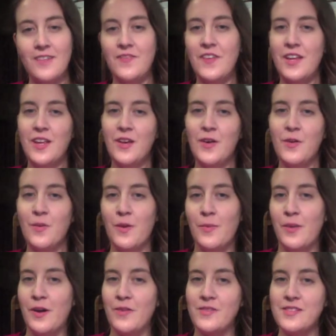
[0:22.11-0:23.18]
video
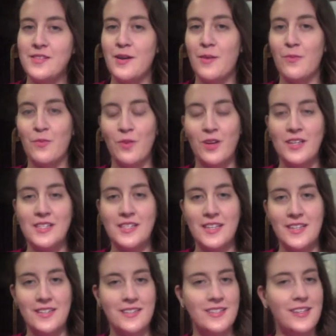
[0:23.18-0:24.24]
about some
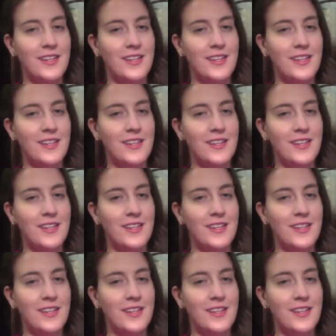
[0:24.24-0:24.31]
recent